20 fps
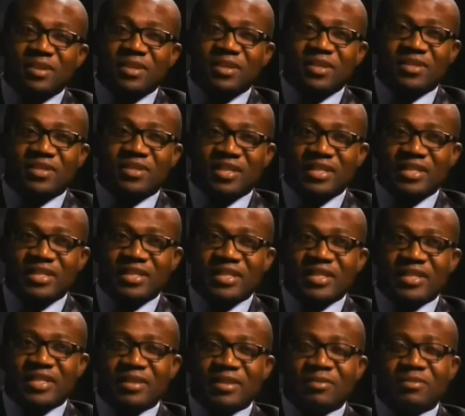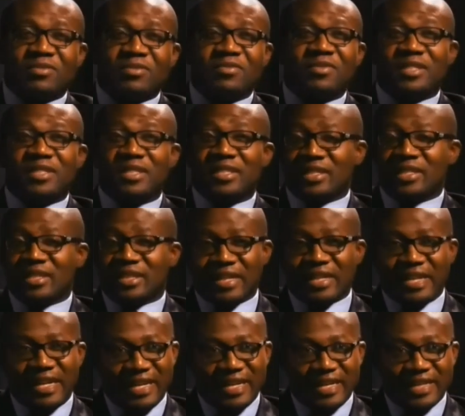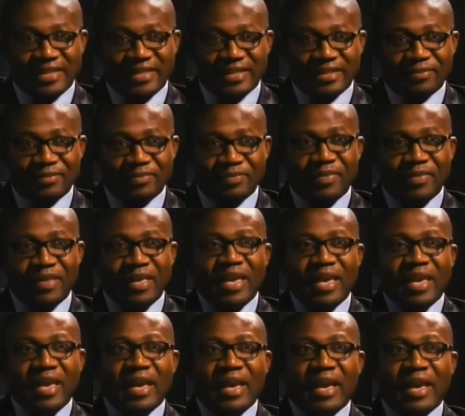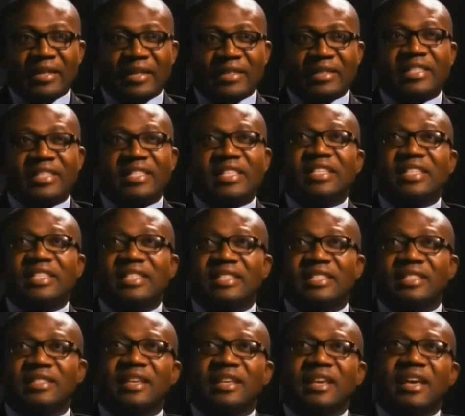penetration in terms of digital currency. And this